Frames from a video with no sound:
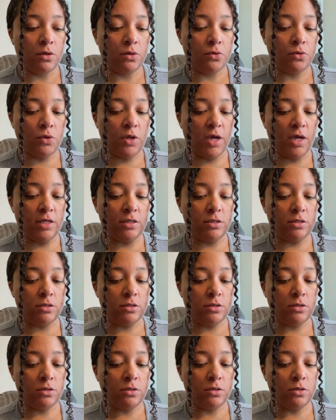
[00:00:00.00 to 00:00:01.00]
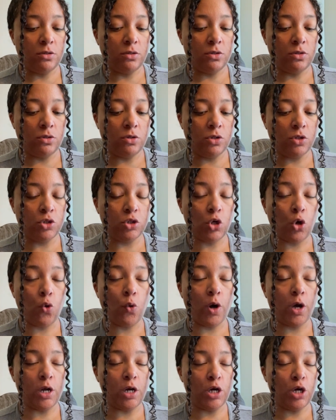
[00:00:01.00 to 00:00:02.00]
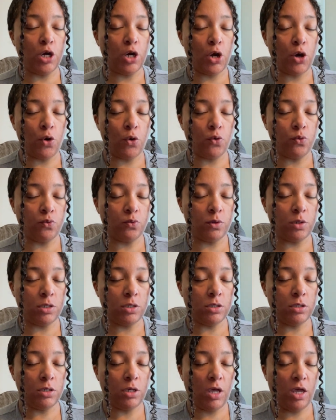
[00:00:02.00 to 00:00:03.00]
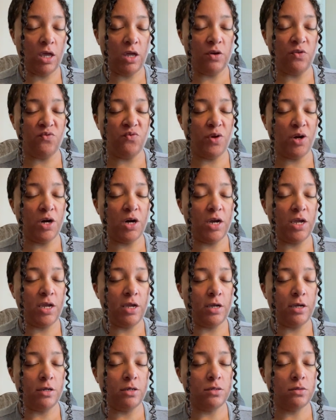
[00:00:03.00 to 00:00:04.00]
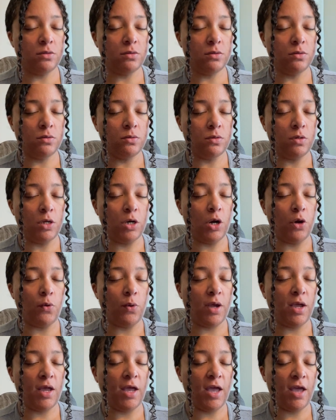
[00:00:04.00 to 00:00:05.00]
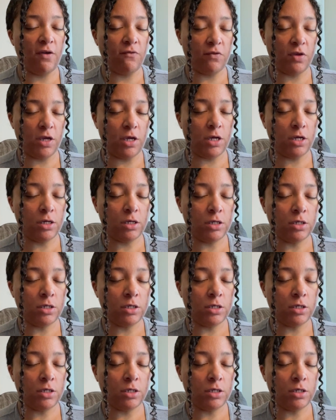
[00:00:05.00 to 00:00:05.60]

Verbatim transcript: that's so unknown and very, you know, heavy